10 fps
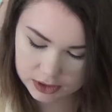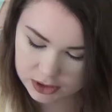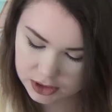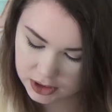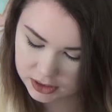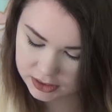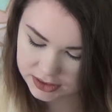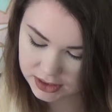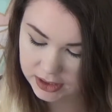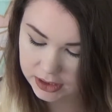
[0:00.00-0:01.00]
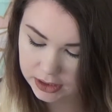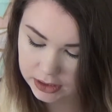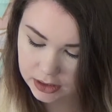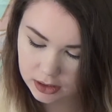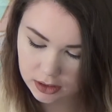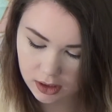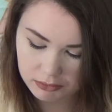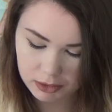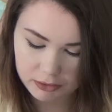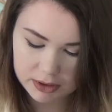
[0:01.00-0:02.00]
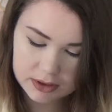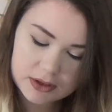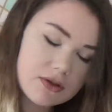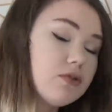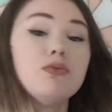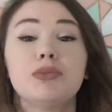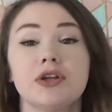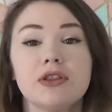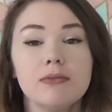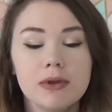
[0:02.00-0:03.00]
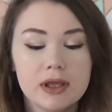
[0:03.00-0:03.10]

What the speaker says: the gels in. I'm going to put them